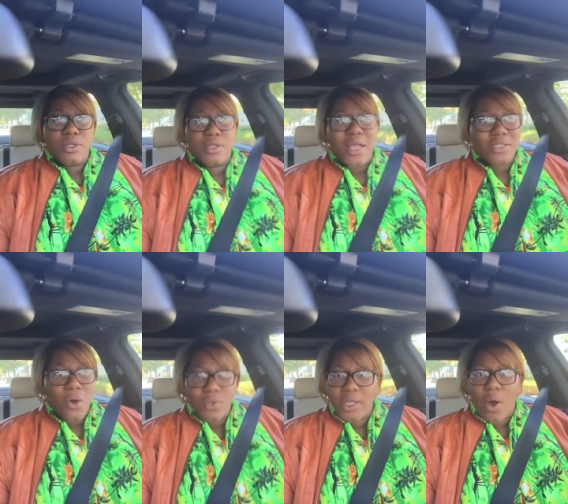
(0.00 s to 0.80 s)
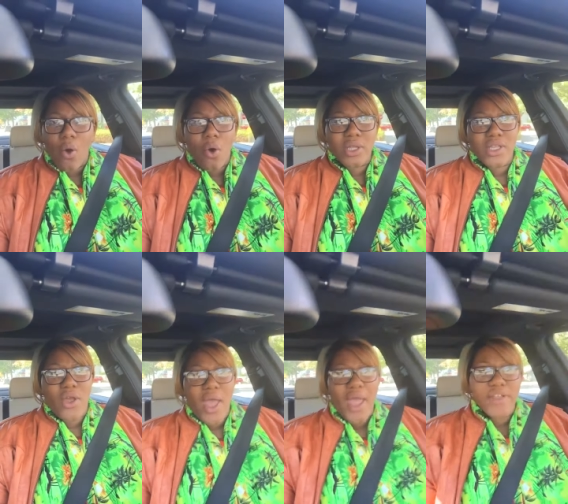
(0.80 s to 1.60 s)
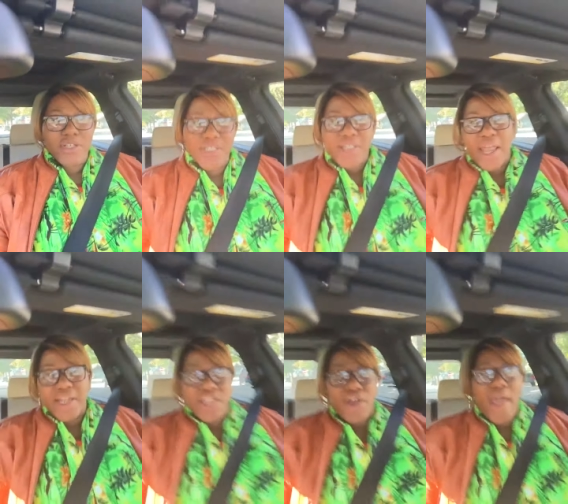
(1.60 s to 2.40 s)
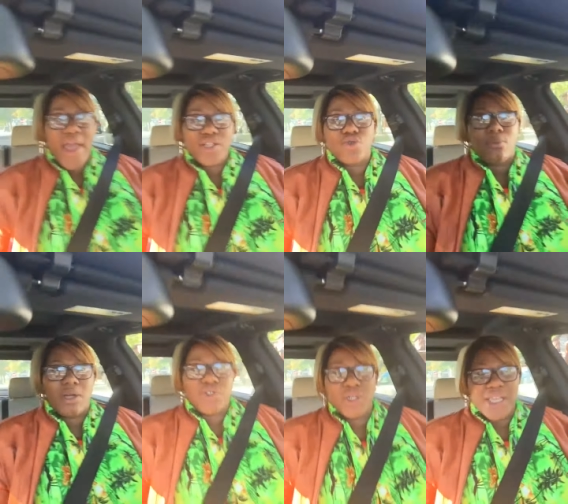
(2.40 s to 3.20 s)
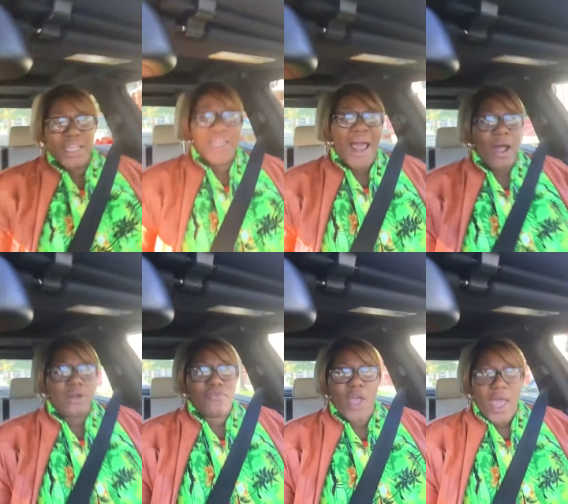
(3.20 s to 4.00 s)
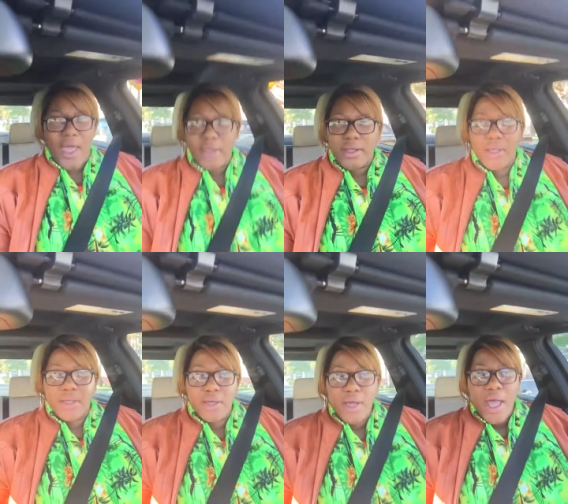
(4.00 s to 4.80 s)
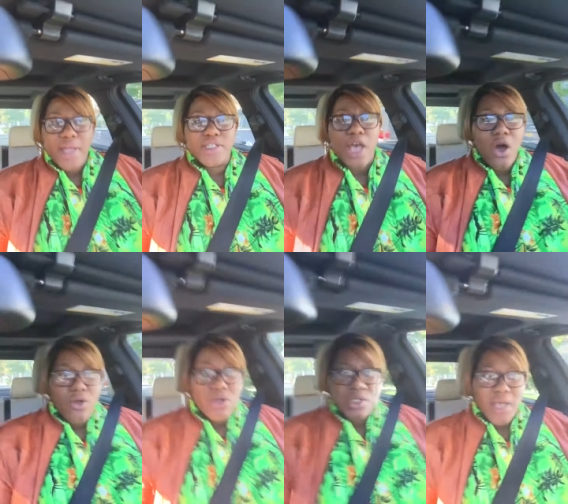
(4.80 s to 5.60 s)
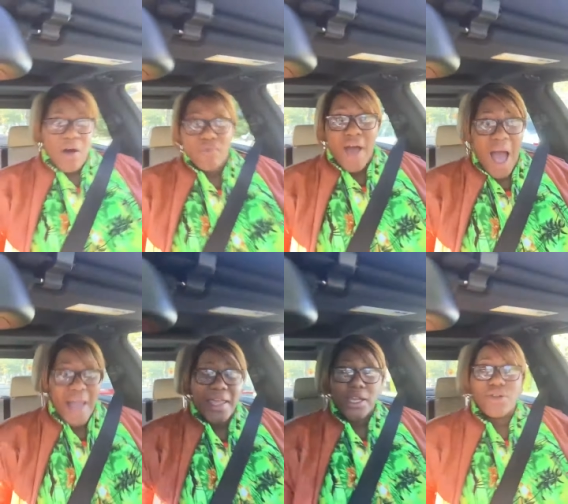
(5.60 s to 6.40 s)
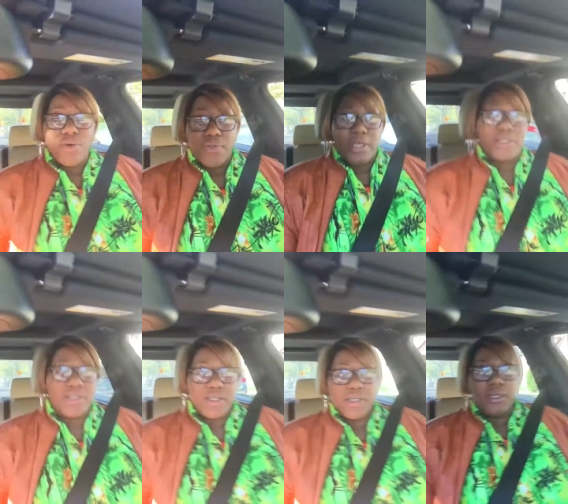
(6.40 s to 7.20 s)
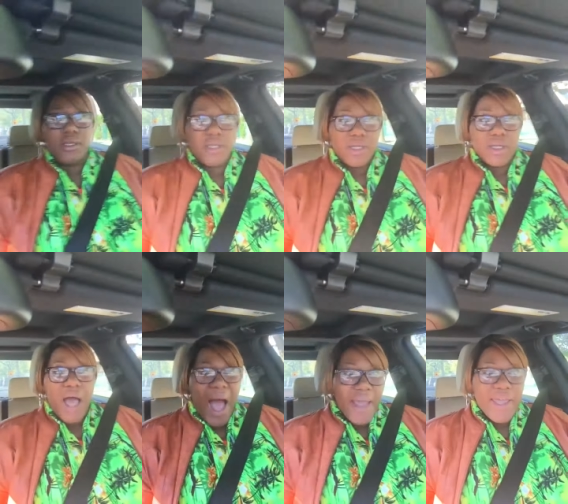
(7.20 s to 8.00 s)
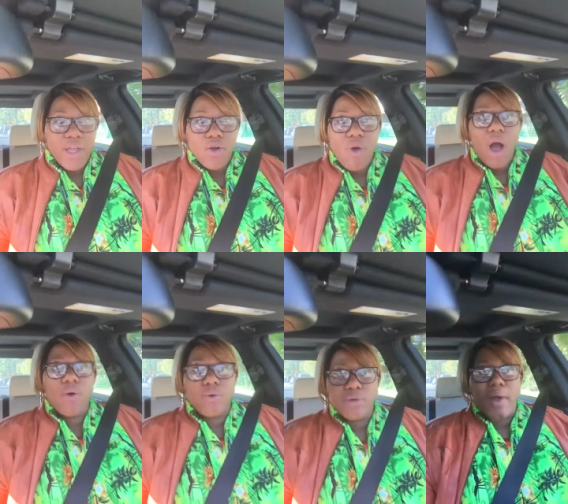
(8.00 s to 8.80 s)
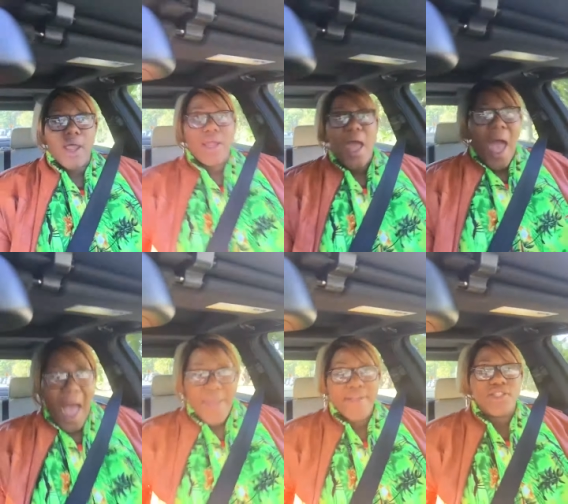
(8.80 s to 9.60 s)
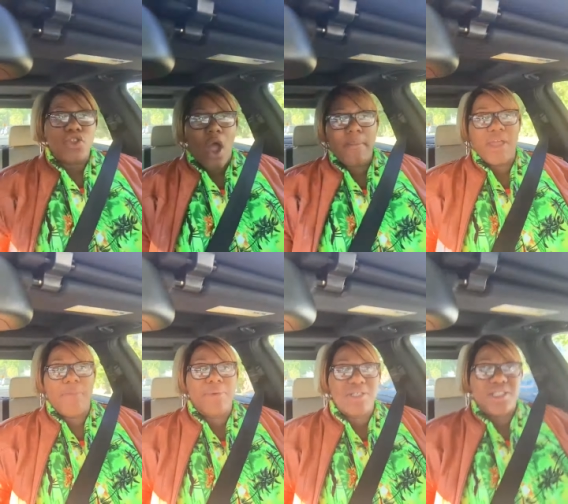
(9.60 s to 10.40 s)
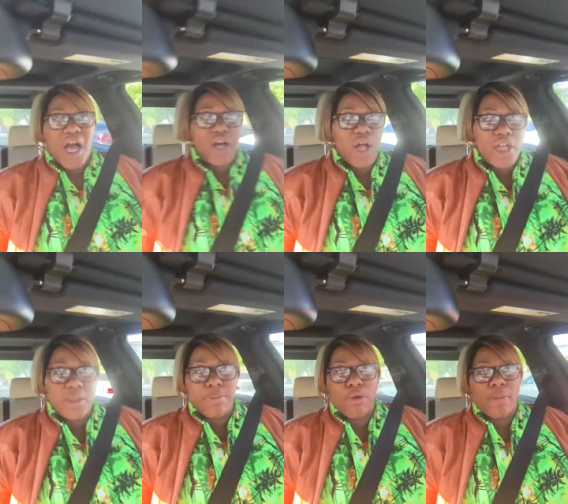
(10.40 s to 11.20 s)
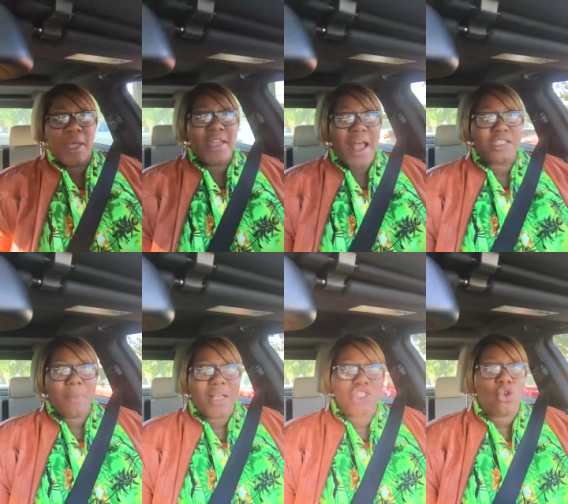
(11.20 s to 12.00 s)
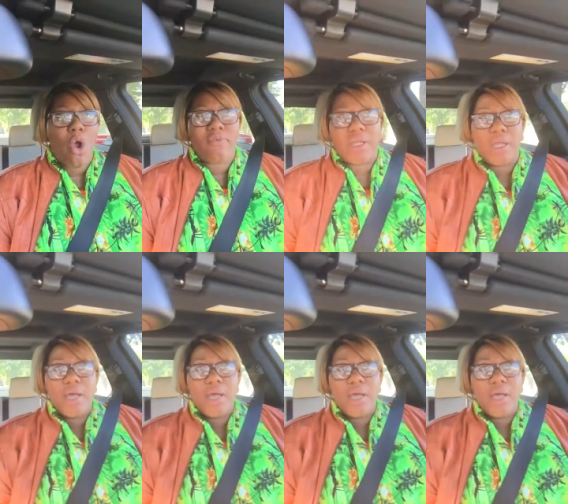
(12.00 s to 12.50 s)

That's only all in your head. You're staying in your head too much. You need to get out of your head and tell yourself, I can do this. I can grow, right? I can start me a business on unemployment. And that's my story.